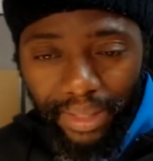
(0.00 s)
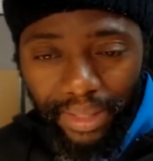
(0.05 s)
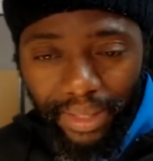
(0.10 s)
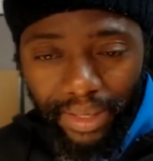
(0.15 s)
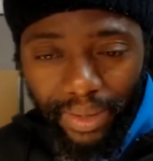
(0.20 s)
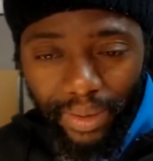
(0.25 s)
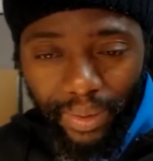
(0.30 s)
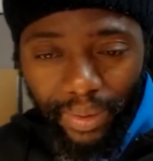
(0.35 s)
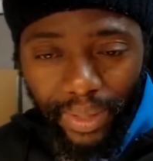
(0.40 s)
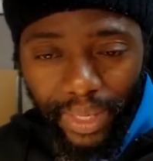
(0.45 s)

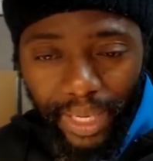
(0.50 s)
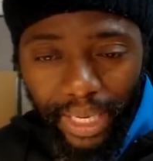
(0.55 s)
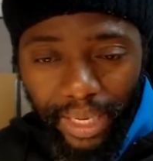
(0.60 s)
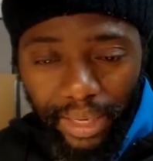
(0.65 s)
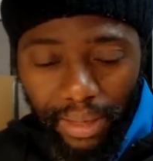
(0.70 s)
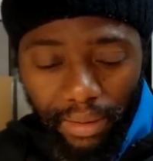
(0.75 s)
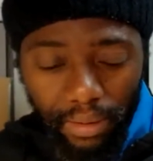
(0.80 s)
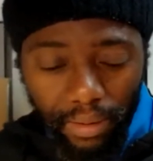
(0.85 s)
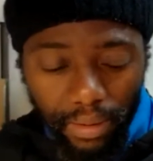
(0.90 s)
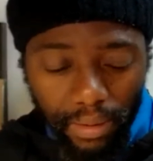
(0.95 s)

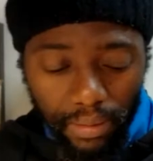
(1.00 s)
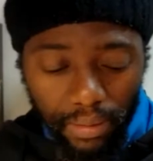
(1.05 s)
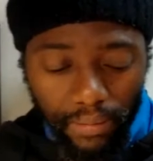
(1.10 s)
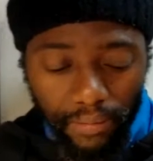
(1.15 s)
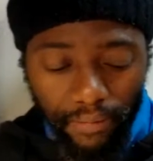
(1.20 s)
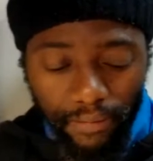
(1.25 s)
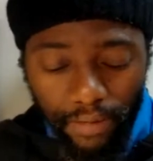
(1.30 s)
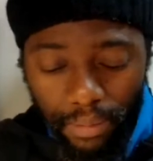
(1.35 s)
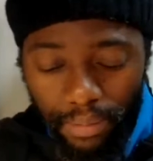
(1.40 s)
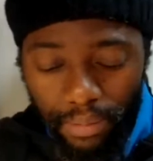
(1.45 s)
and
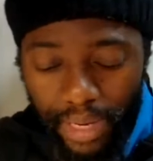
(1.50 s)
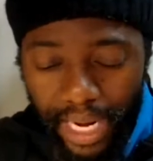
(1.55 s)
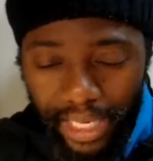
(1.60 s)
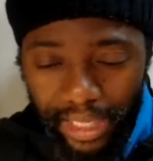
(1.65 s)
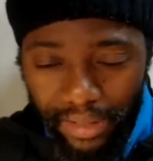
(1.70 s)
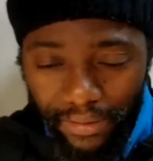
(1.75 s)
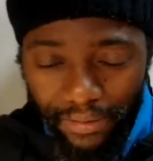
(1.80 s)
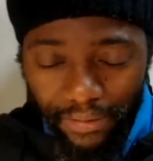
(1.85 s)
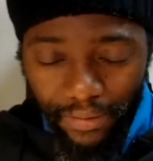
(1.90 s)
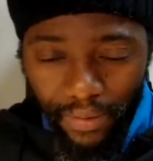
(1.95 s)
from
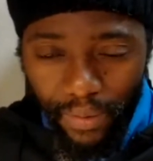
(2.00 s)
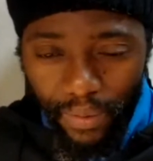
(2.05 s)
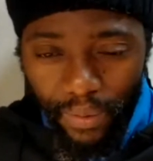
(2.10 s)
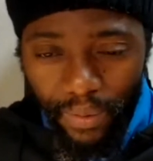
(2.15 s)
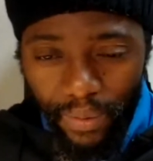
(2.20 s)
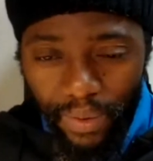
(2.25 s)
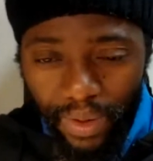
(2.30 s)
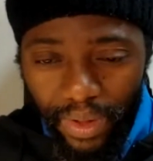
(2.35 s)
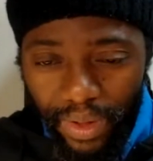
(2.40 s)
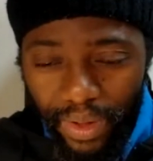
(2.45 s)

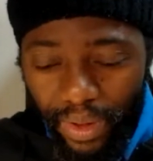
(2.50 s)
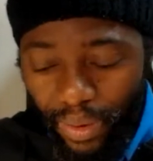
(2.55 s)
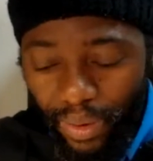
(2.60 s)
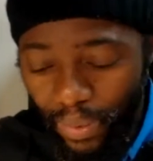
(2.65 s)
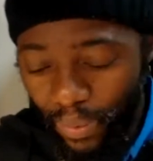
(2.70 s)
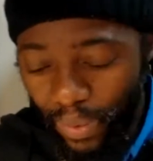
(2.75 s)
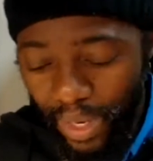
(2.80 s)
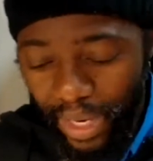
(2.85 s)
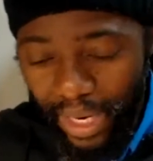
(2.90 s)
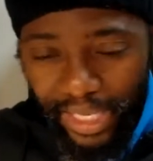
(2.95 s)
94
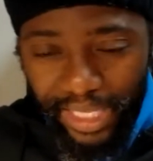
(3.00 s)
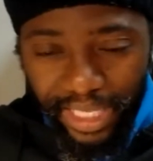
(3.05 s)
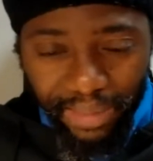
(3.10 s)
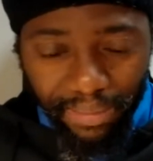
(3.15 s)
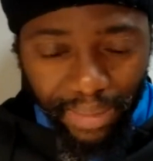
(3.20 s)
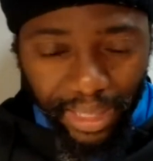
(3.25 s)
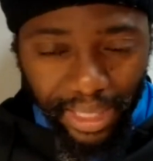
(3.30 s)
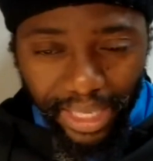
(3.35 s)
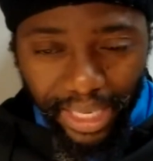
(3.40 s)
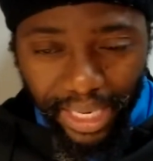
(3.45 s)
when Nelson
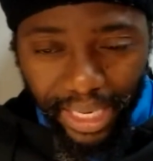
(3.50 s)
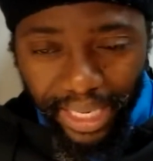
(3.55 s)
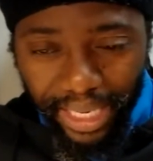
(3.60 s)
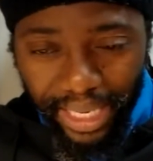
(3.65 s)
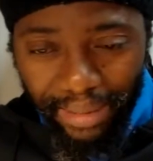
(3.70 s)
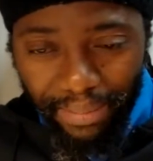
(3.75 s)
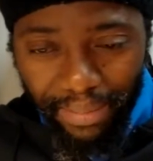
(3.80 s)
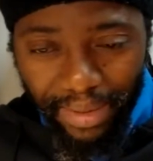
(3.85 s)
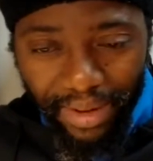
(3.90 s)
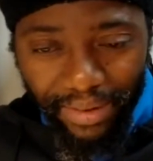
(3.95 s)
Mandela
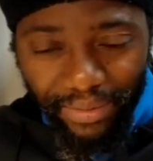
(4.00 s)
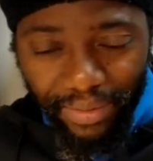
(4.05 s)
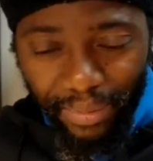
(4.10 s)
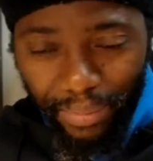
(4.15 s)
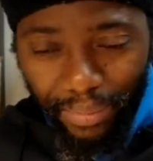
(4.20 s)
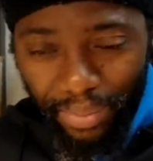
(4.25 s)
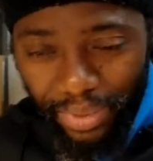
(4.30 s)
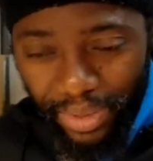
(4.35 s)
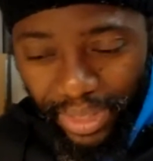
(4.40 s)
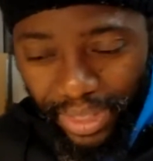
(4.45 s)
came out from
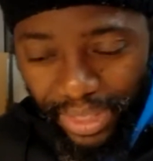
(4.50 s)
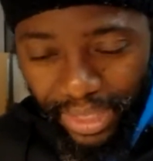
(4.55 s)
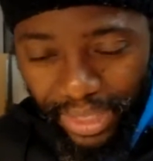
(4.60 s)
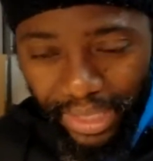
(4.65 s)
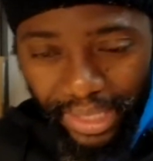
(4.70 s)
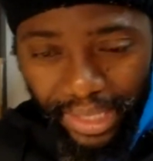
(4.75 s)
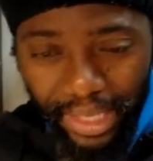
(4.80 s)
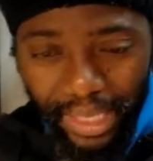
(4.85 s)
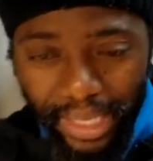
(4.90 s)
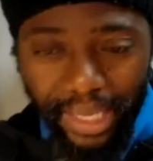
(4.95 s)
prison,